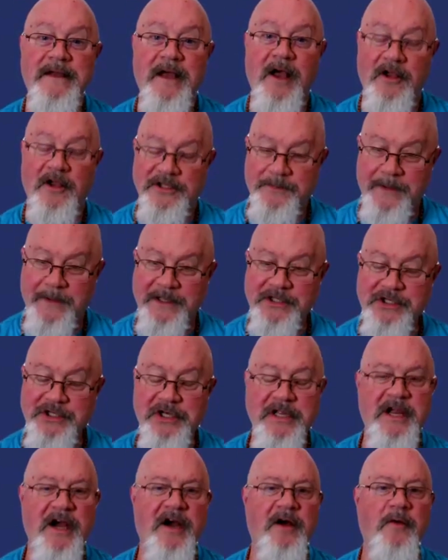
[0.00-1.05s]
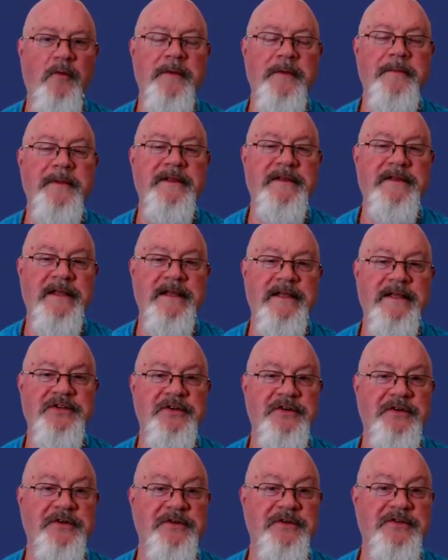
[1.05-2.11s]
especially our women
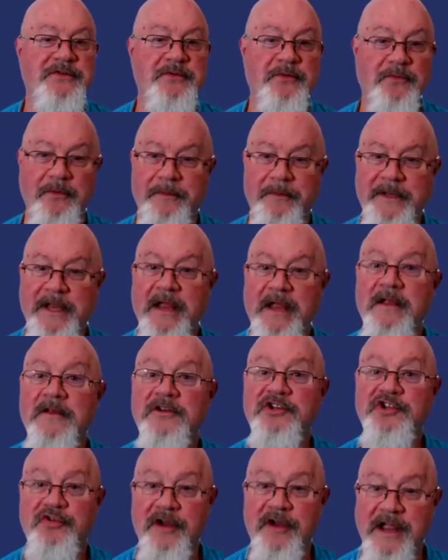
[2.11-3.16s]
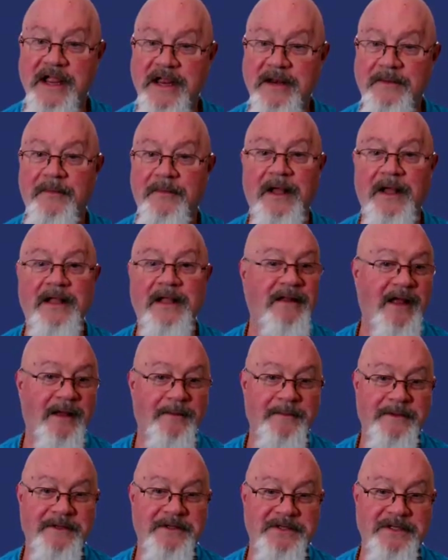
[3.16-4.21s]
teachers, will be trained by
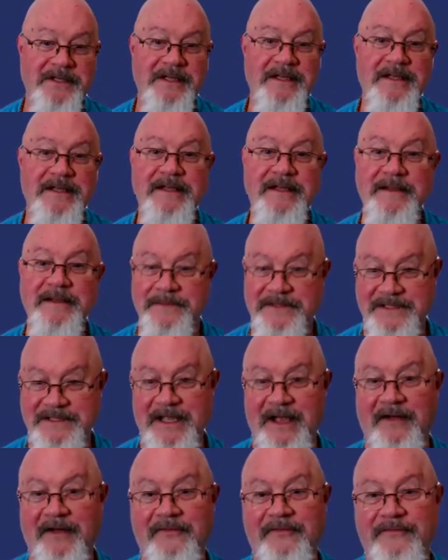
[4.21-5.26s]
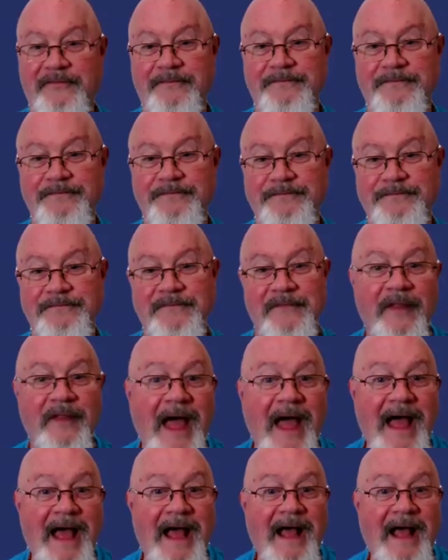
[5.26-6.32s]
Lamaji himself.
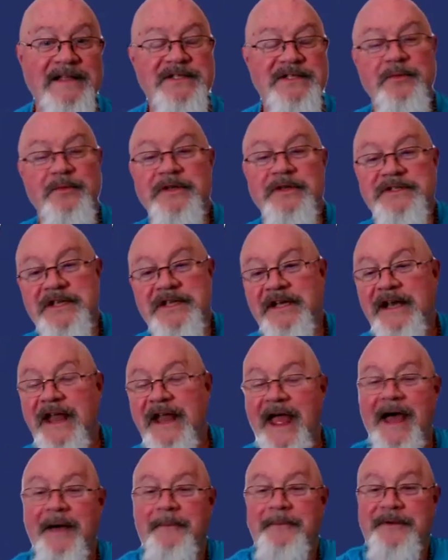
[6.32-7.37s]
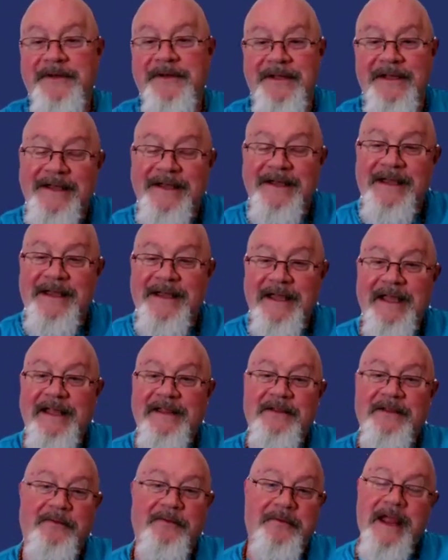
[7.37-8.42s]
That's what's going to happen
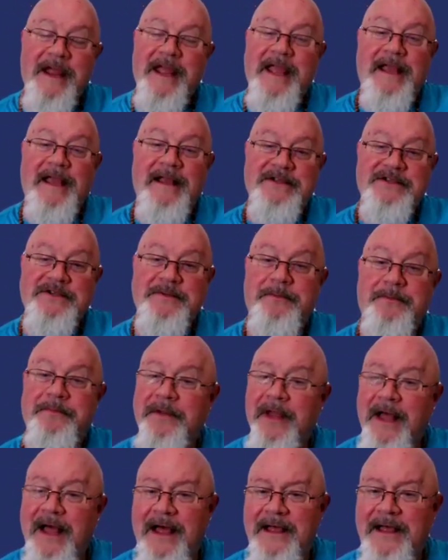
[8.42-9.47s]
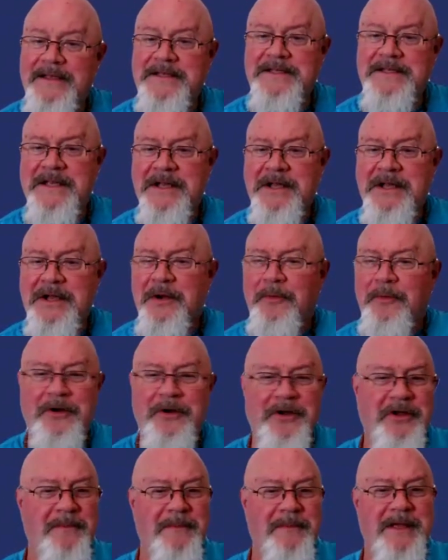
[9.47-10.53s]
in the ranch. Plus, we're
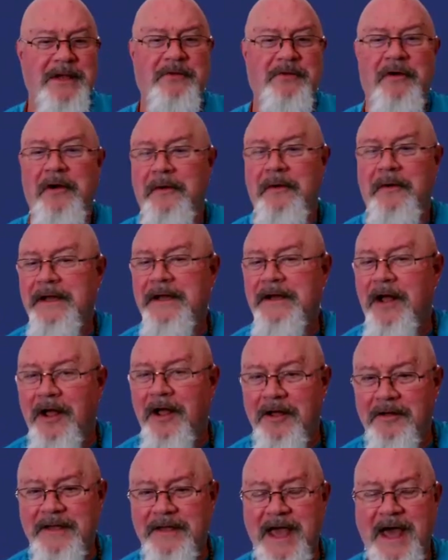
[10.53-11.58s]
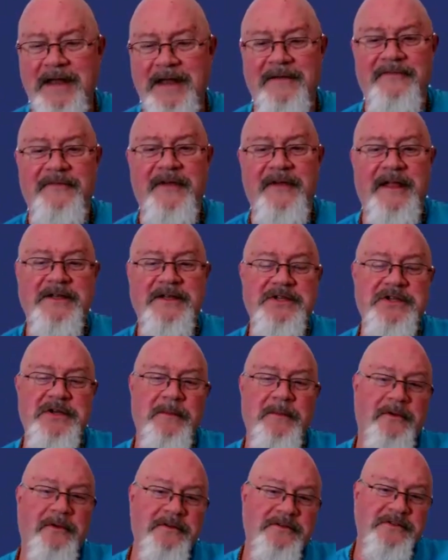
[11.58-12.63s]
going to be growing all kinds of
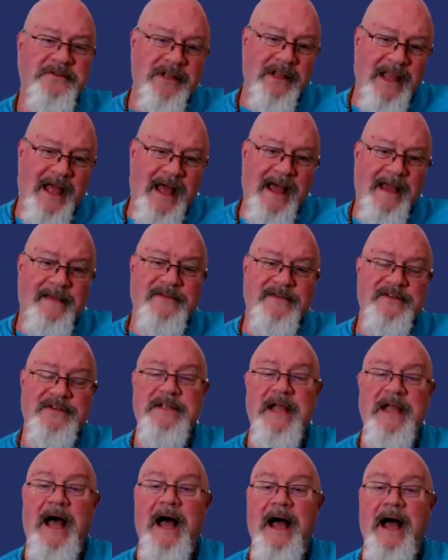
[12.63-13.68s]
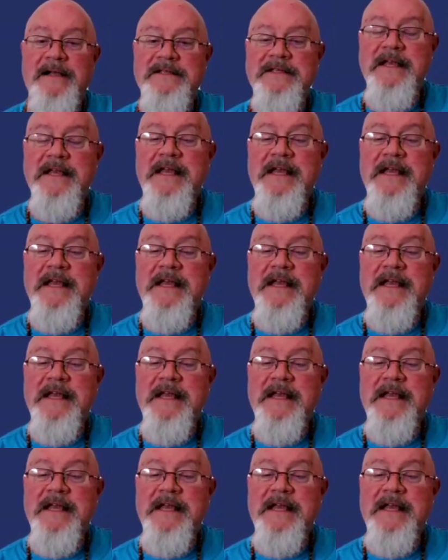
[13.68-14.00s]
vegetables, livestock,